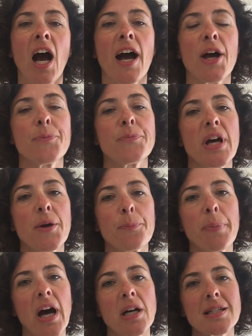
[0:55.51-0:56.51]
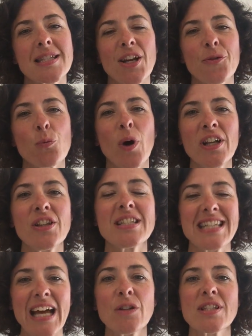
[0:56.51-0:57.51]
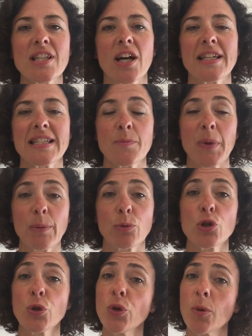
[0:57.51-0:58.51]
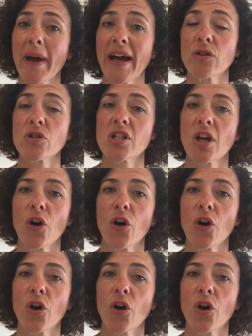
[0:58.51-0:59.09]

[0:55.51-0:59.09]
Um, but one of the downsides that people talk about